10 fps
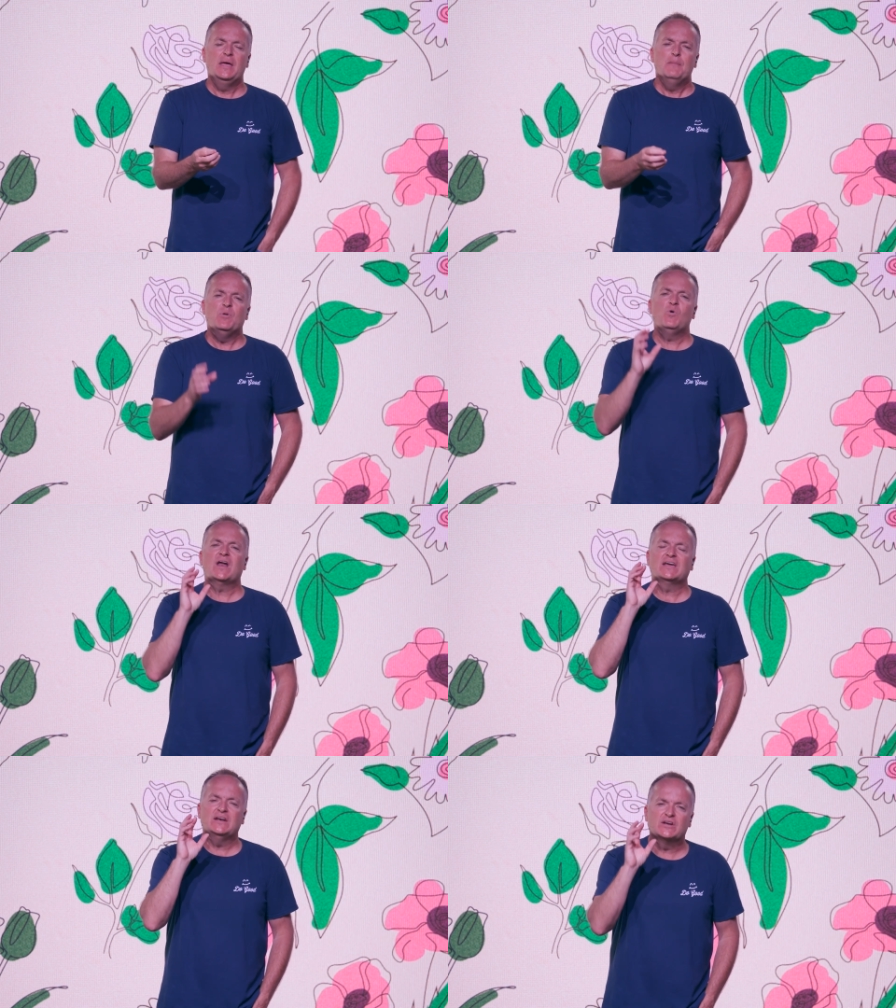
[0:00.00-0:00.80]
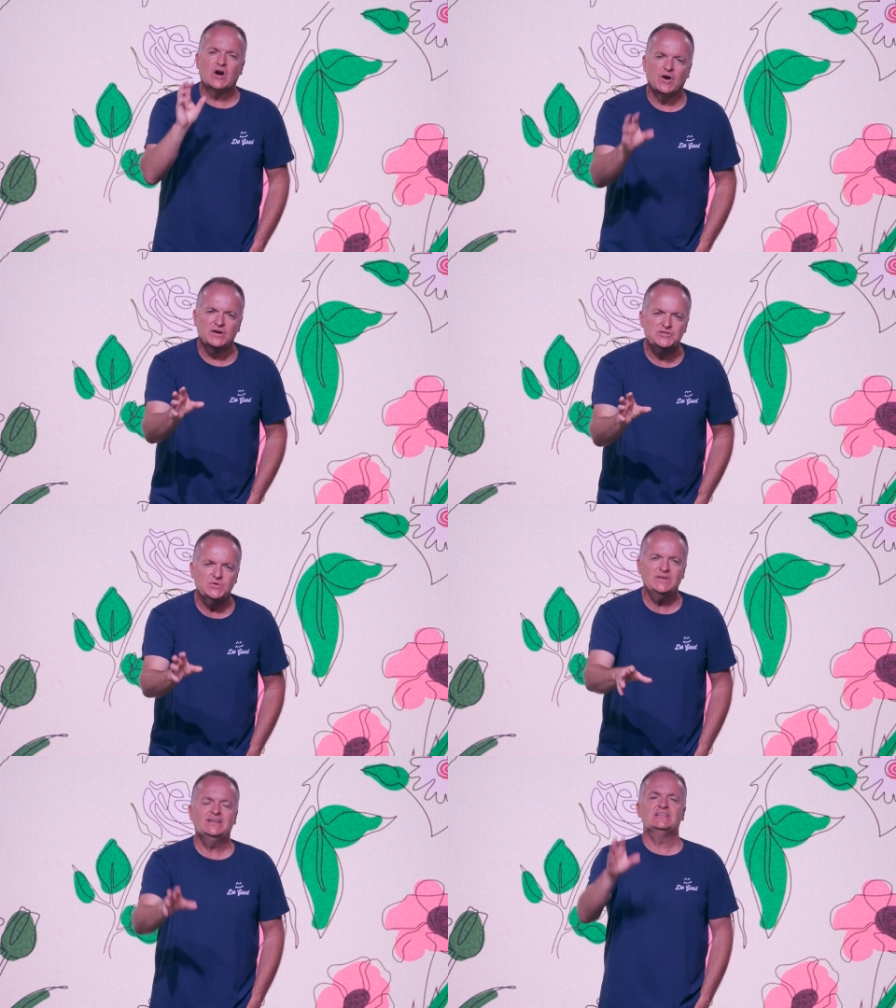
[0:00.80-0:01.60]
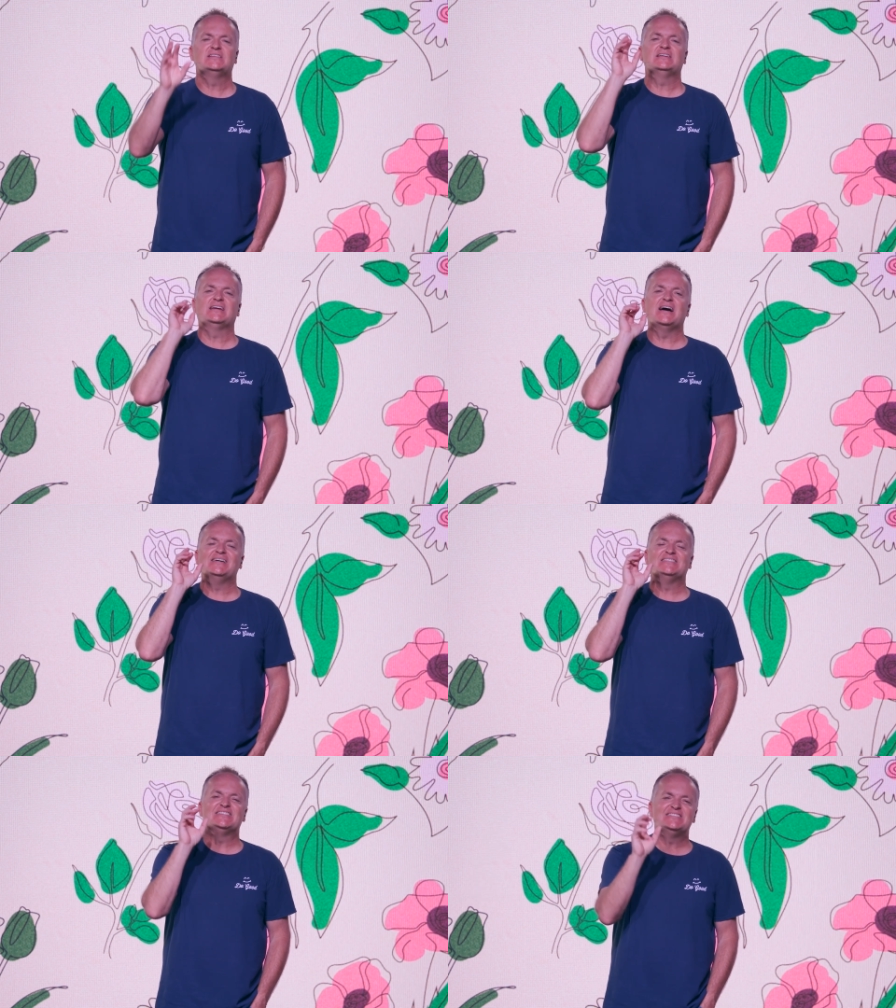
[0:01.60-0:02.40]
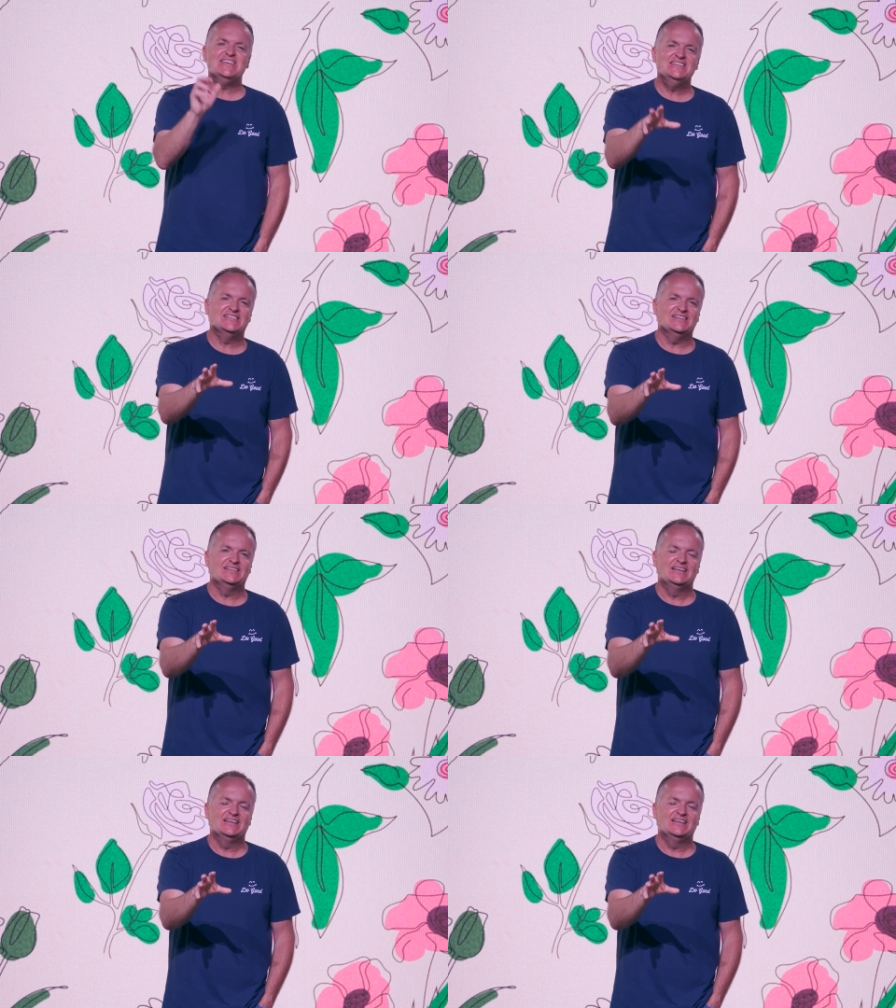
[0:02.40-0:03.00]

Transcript: But what I can encourage you in is that God sees it.